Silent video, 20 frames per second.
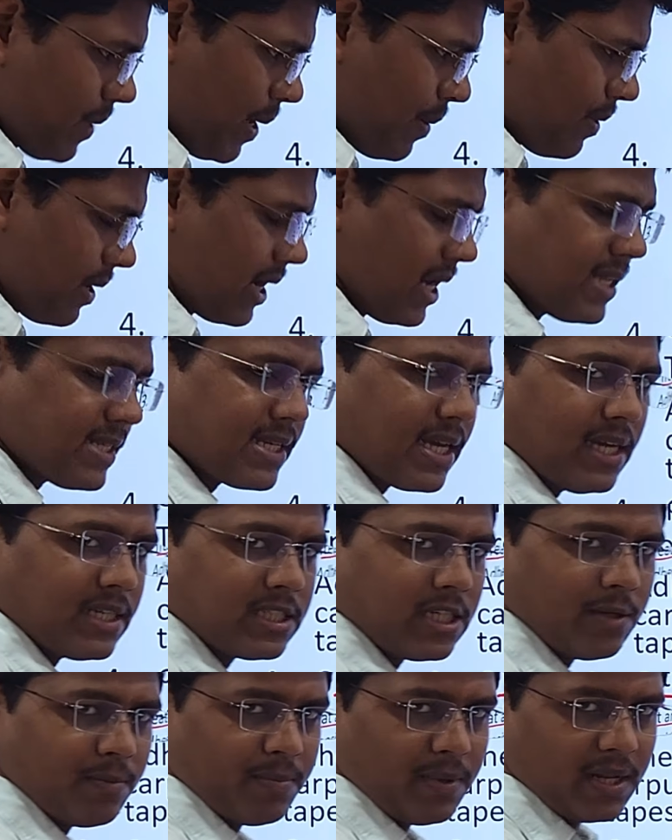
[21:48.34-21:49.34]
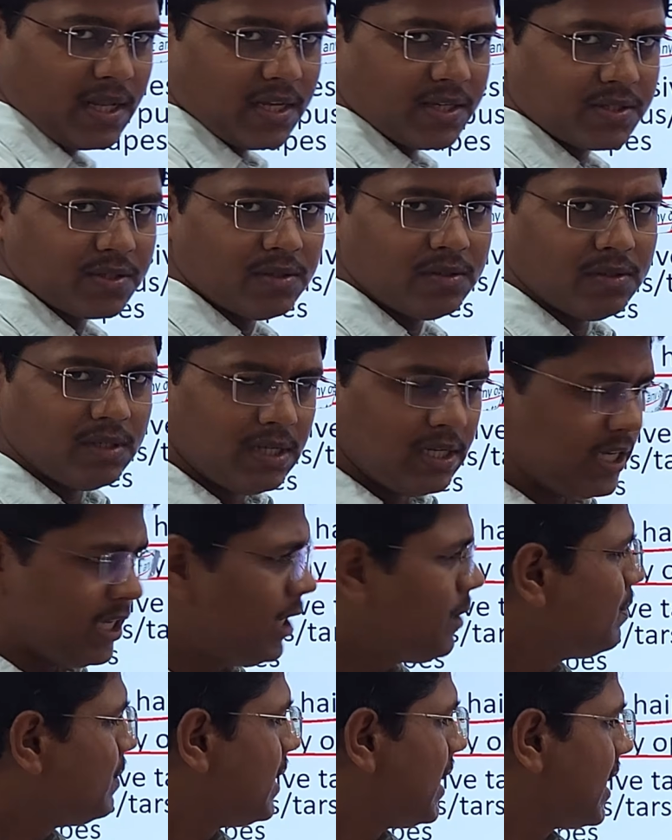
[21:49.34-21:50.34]
fiberglass cast application,
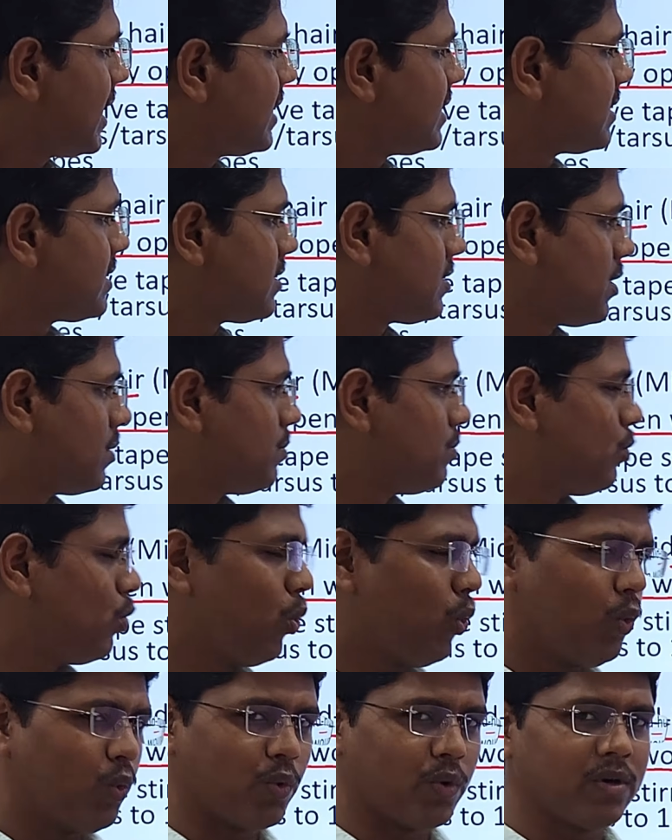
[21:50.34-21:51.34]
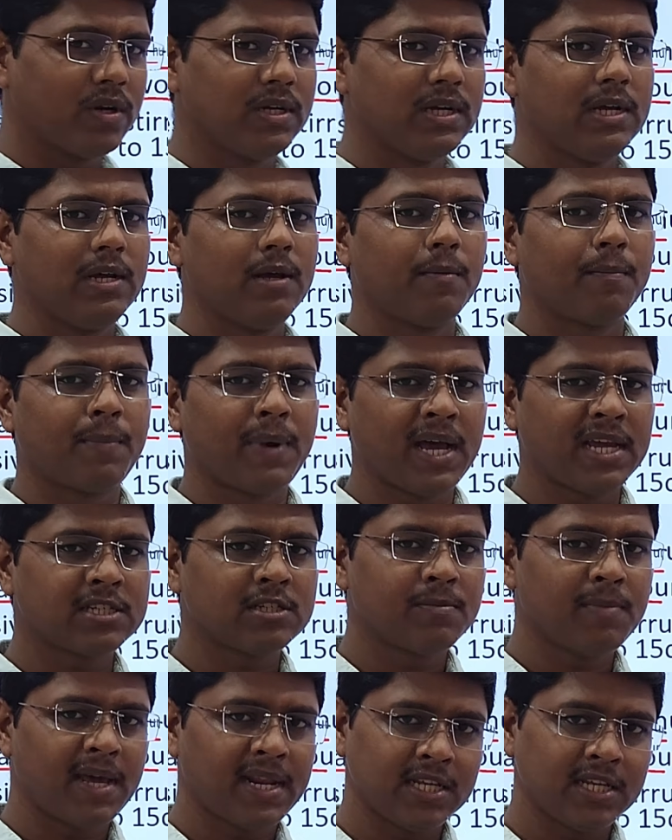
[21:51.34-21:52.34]
if there is some wound, first
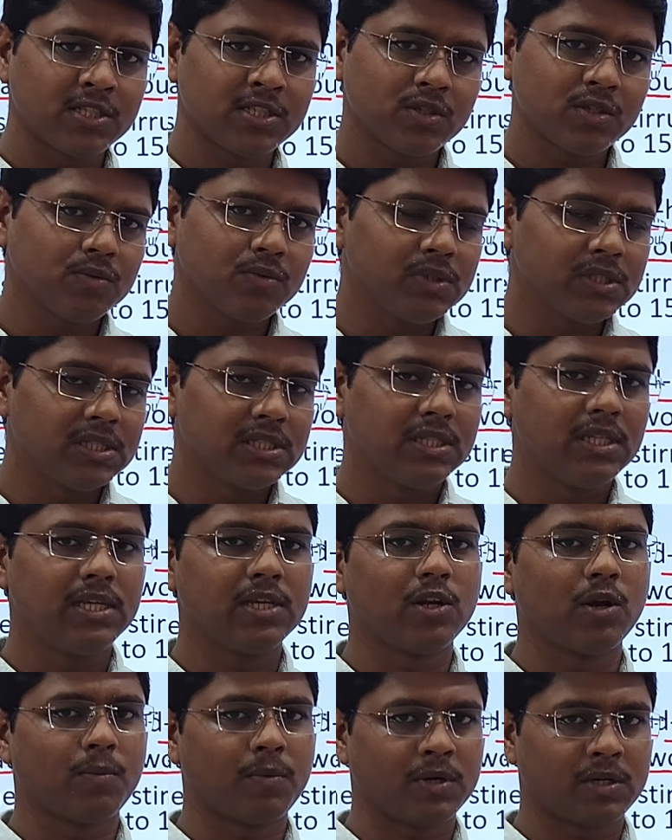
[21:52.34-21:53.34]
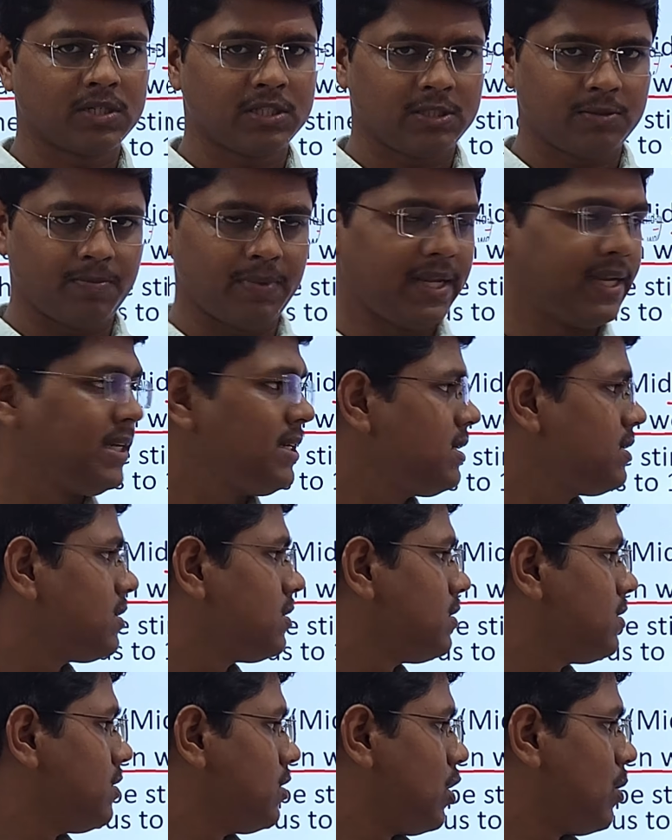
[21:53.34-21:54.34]
managed with the rubber splint,
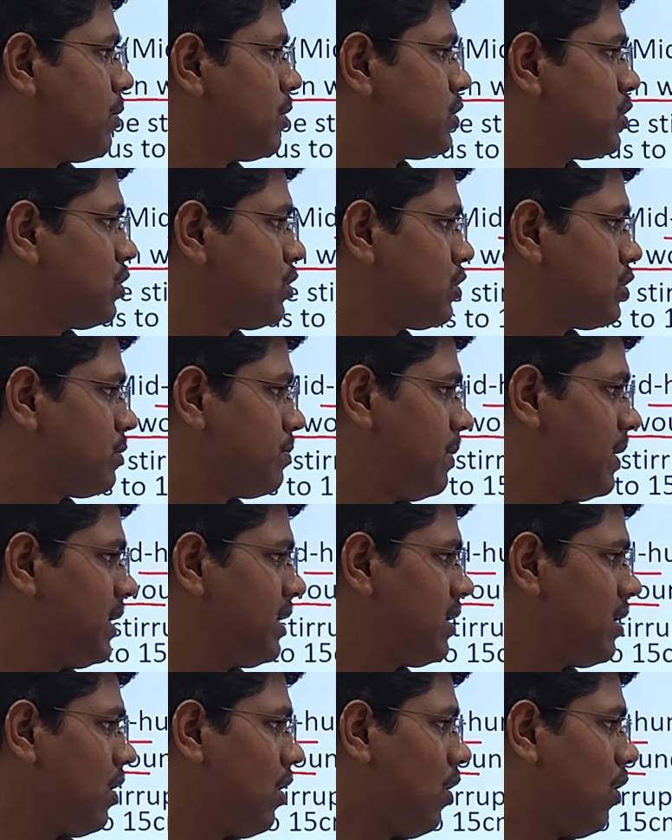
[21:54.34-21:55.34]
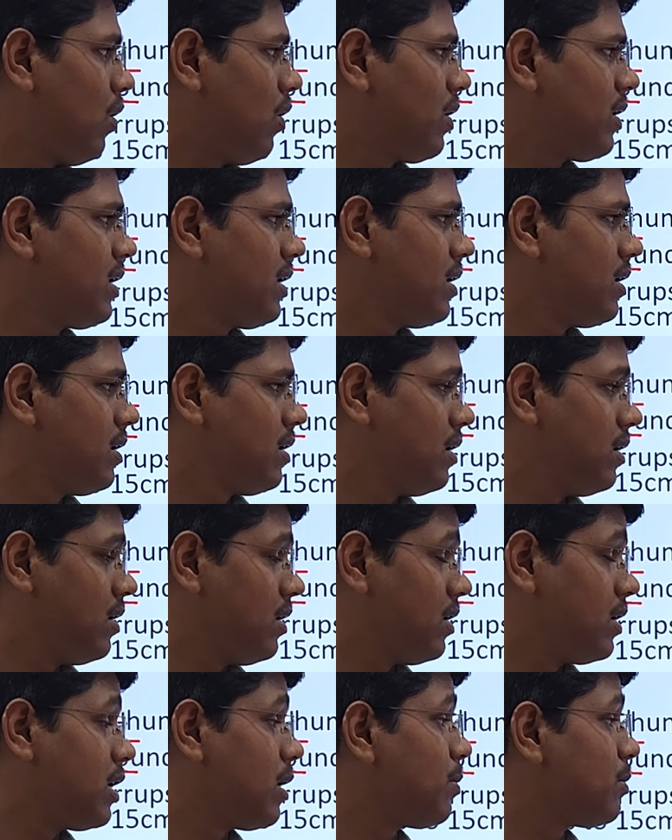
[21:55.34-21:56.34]
rubber joint splint, or
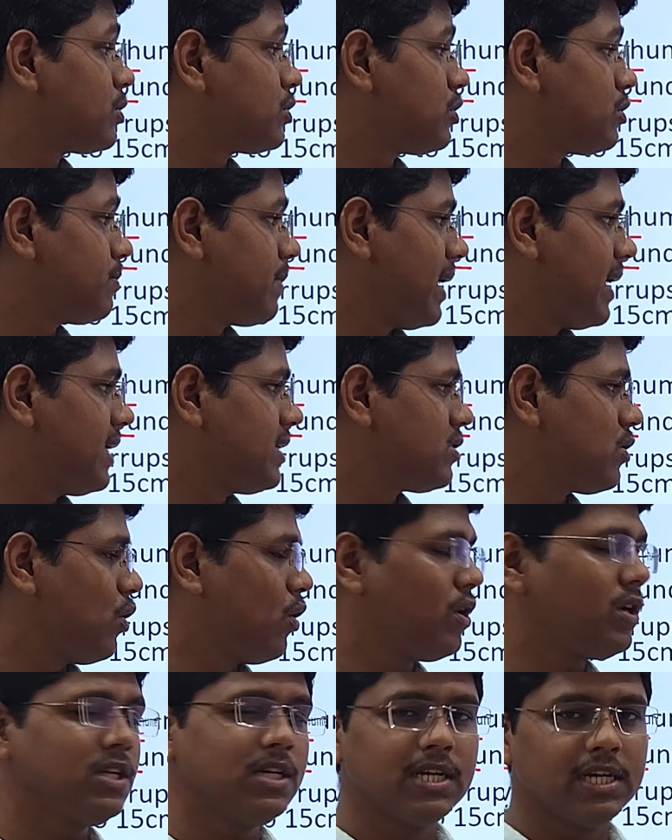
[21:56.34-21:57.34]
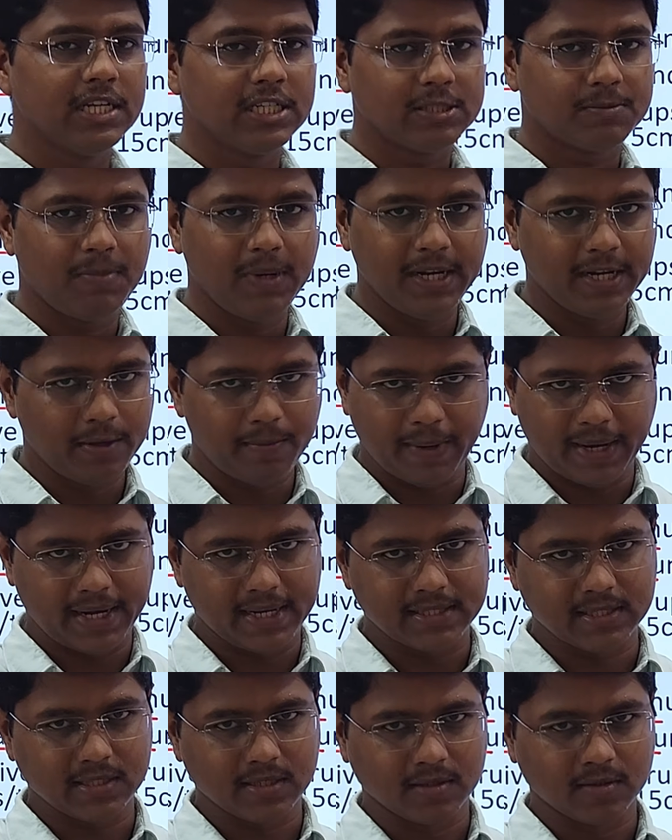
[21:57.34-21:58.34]
rubber joint bandage or splint
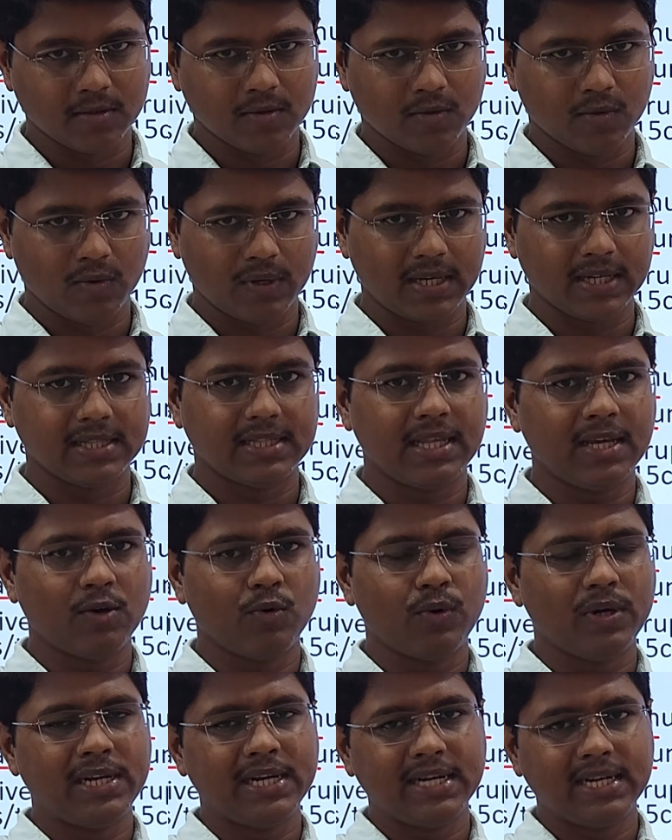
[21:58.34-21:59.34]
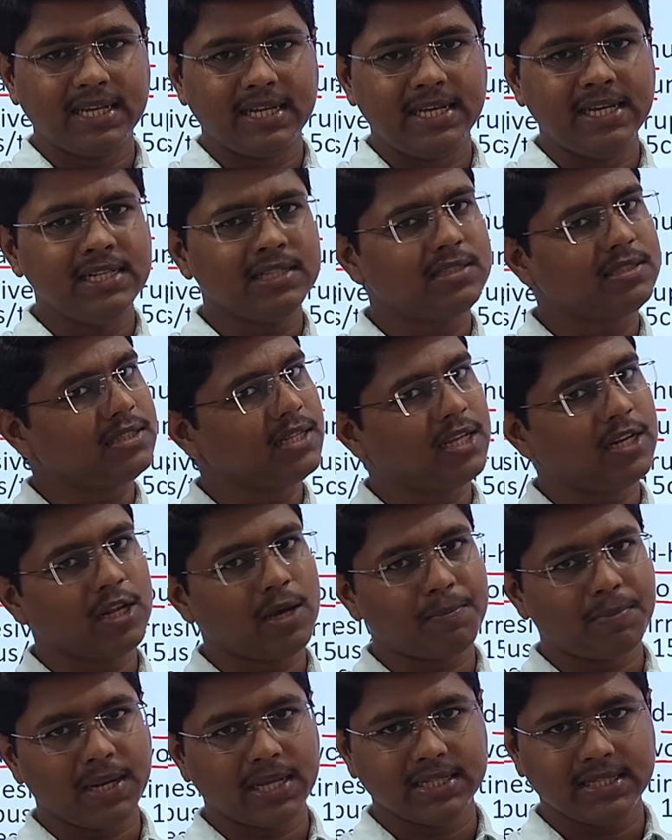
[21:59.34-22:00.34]
bandaging. Okay, then when it heals, then
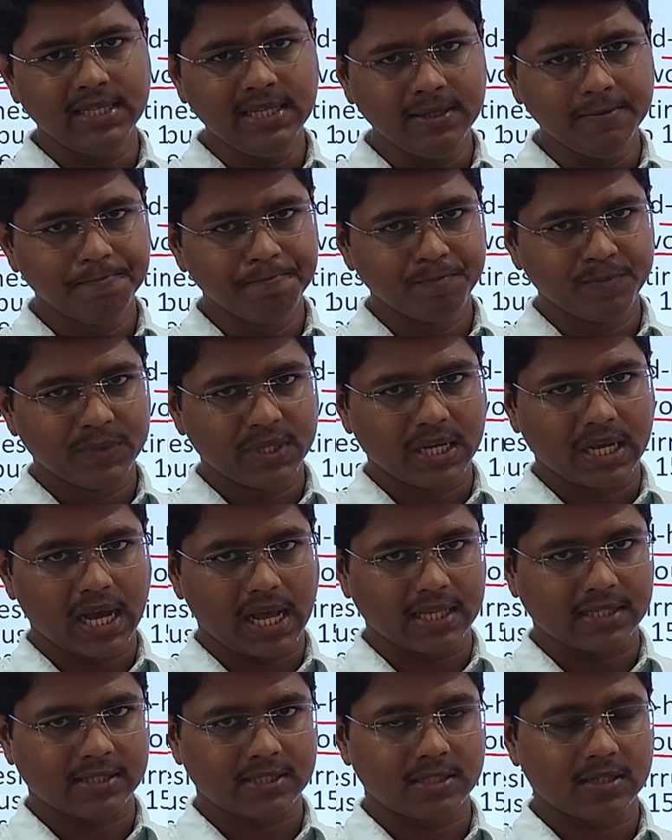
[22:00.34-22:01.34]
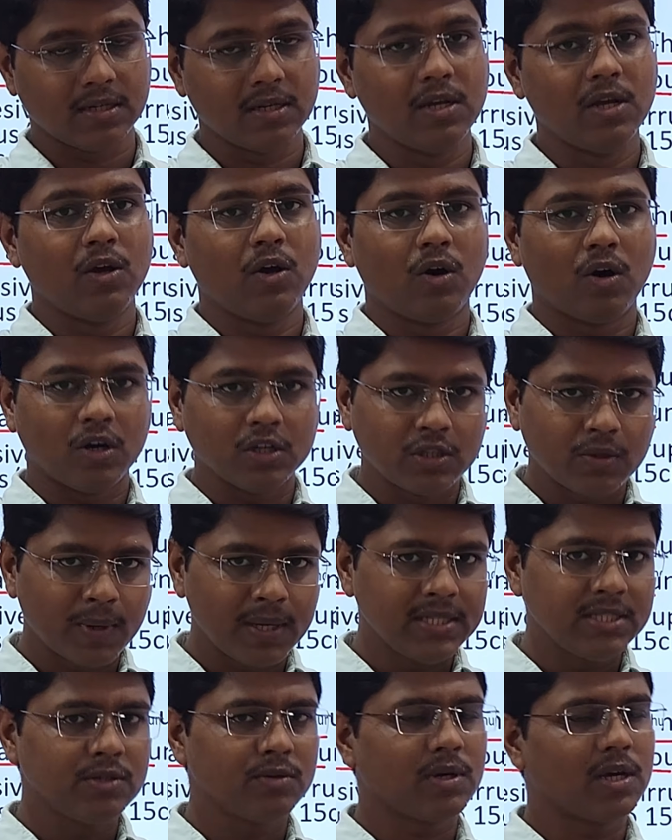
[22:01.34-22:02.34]
apply the cast.
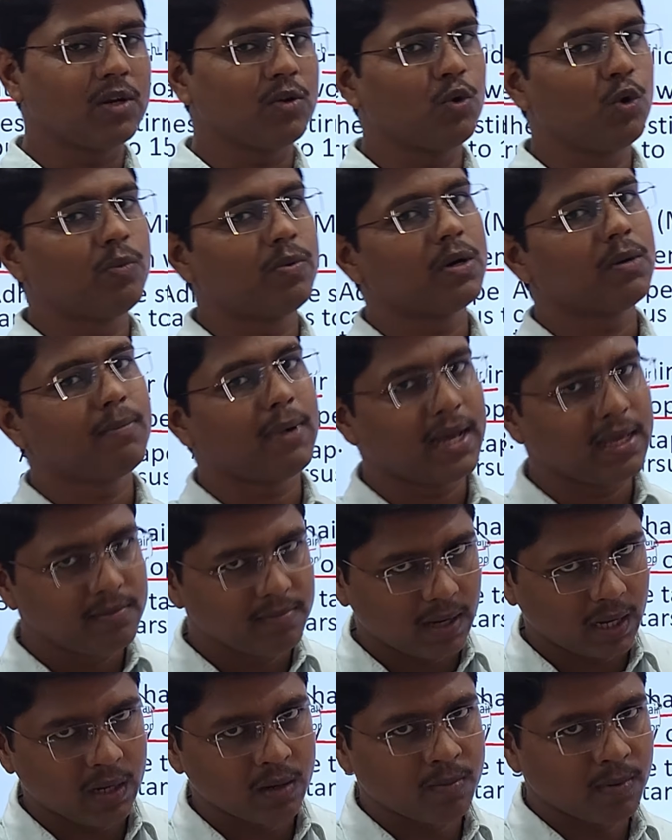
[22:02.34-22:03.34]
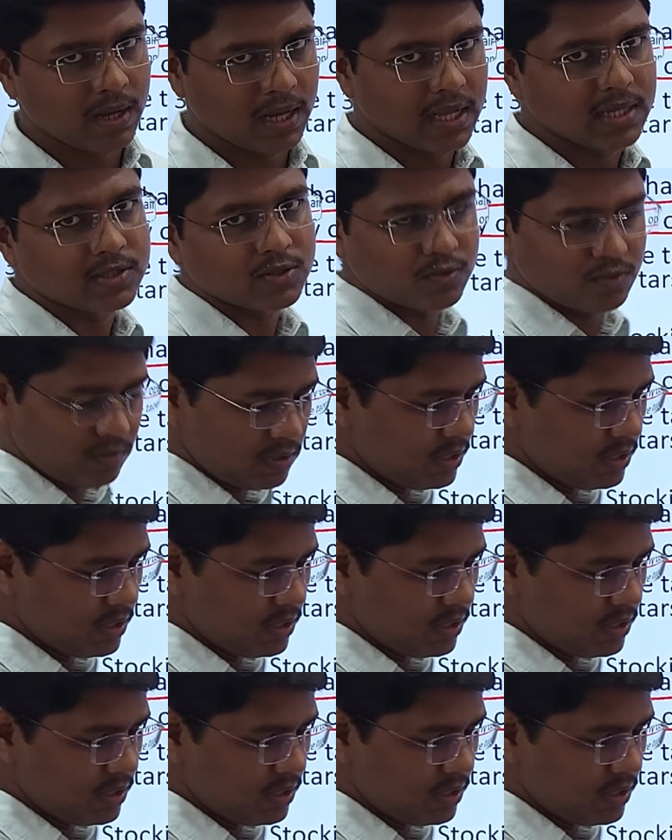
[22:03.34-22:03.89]
Otherwise, you can go for bivalve cast.